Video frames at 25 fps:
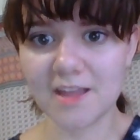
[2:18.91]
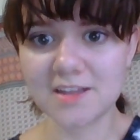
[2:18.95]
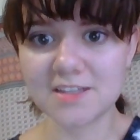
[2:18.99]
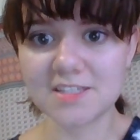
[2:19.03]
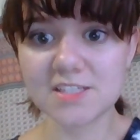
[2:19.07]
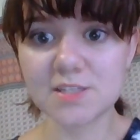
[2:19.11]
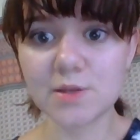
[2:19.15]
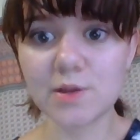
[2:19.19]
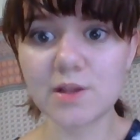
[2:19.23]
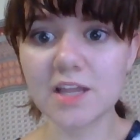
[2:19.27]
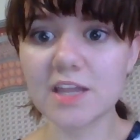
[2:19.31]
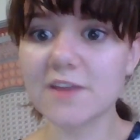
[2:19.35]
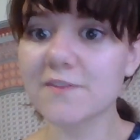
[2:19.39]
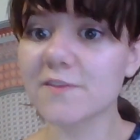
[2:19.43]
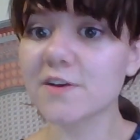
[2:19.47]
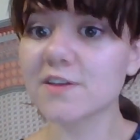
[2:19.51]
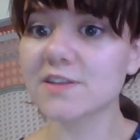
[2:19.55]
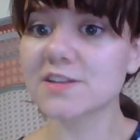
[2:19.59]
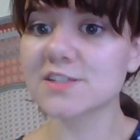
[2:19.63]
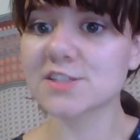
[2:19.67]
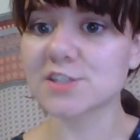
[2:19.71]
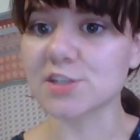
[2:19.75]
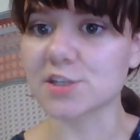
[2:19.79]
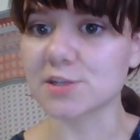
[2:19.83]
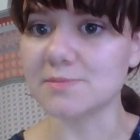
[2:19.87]
So I'll give her
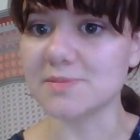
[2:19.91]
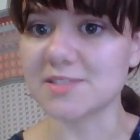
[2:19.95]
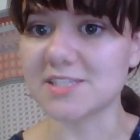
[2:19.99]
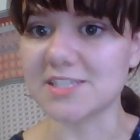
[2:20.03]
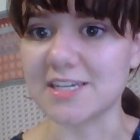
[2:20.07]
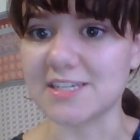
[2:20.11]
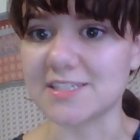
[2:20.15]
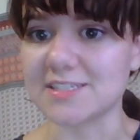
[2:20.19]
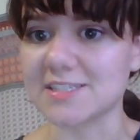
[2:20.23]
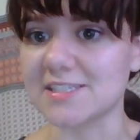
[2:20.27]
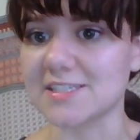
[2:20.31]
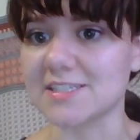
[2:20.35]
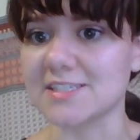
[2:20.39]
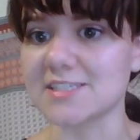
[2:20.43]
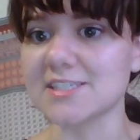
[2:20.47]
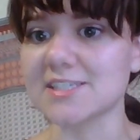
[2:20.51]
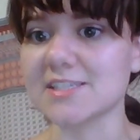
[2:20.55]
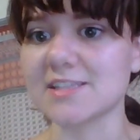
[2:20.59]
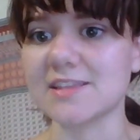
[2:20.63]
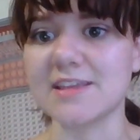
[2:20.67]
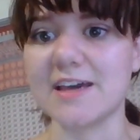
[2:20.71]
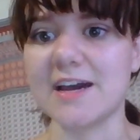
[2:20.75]
the circumstances